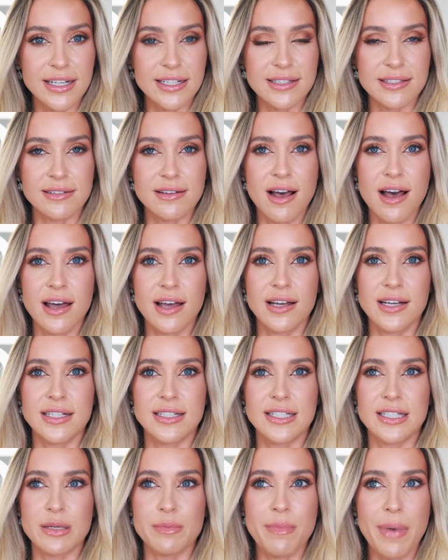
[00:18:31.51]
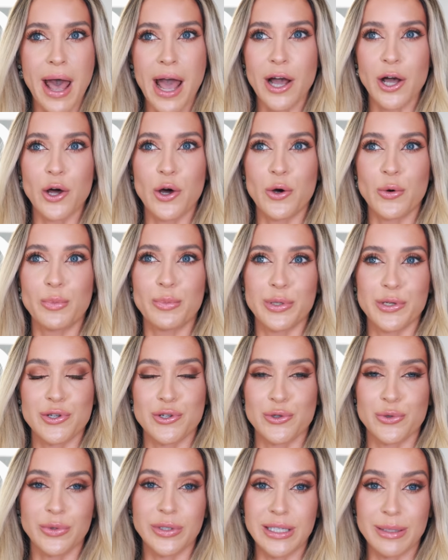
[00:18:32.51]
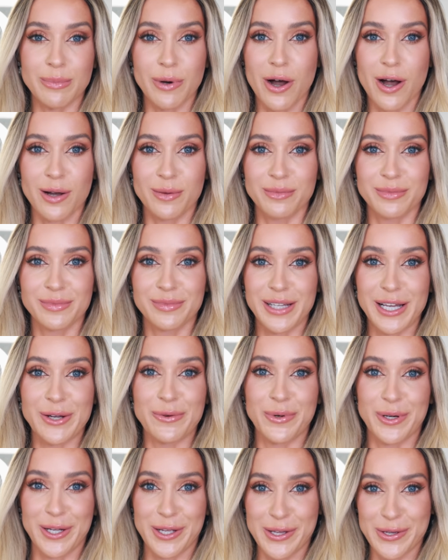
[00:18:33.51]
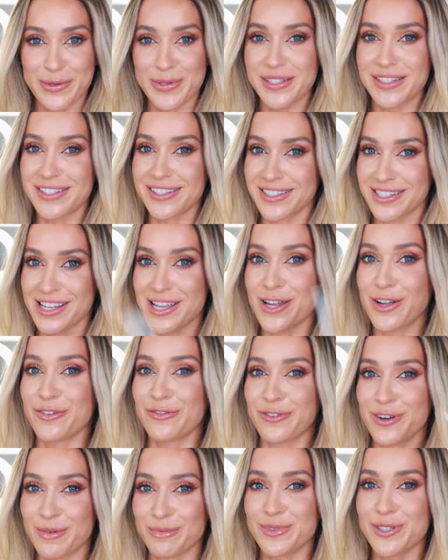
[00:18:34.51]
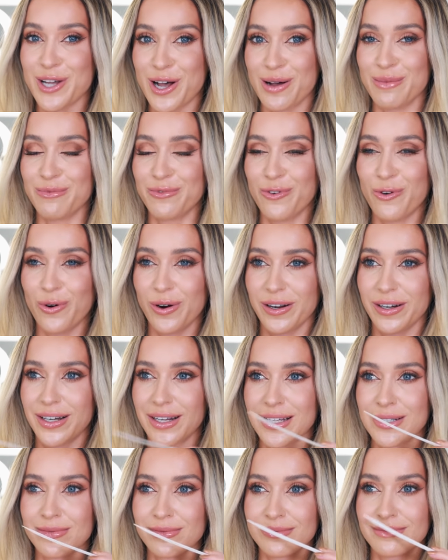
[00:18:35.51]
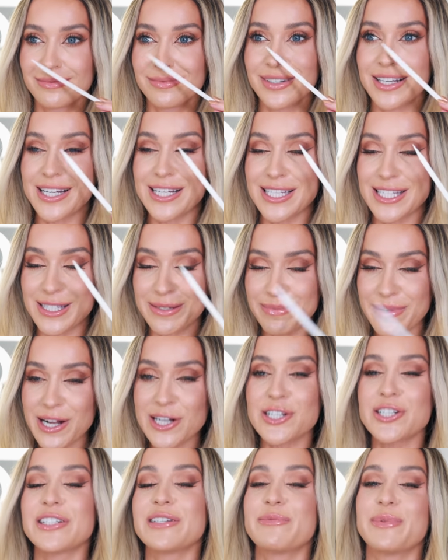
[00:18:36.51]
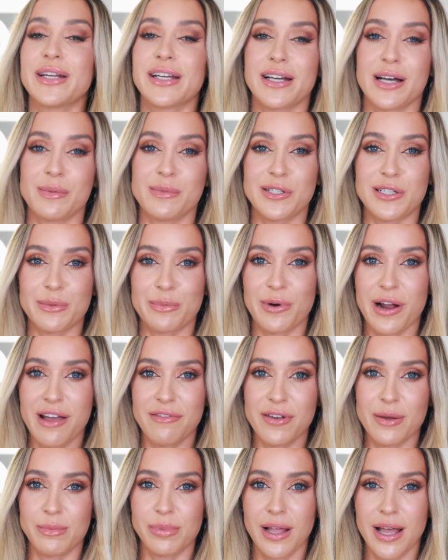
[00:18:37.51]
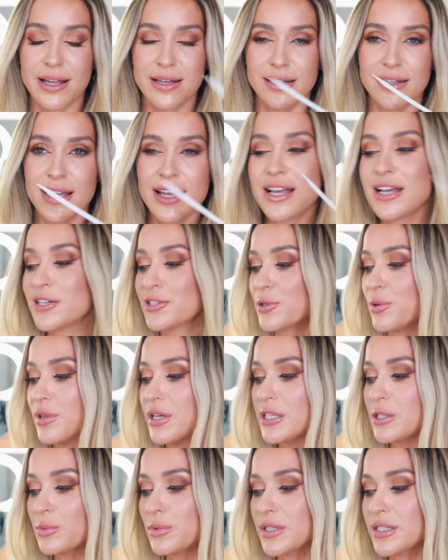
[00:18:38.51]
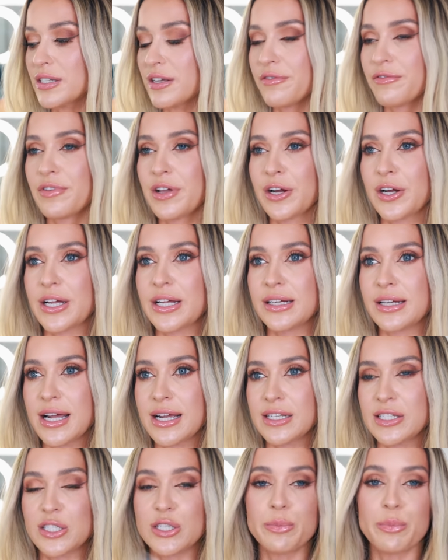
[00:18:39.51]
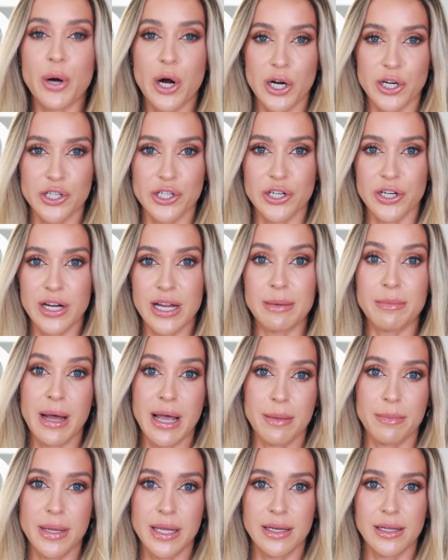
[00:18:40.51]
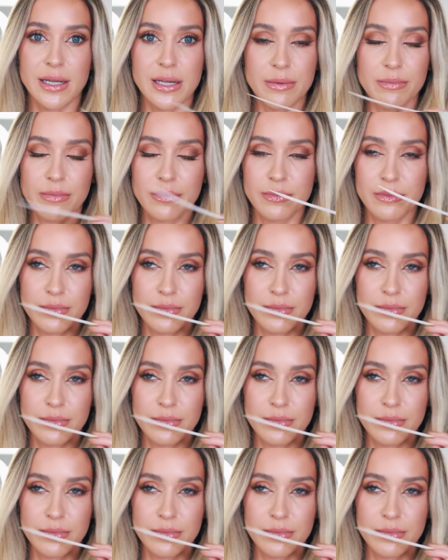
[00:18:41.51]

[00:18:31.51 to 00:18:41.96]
It's not a tobacco patchouli bomb like we're used to seeing from Tom Ford, especially when it comes to private blend. So this was a very nice departure in my opinion.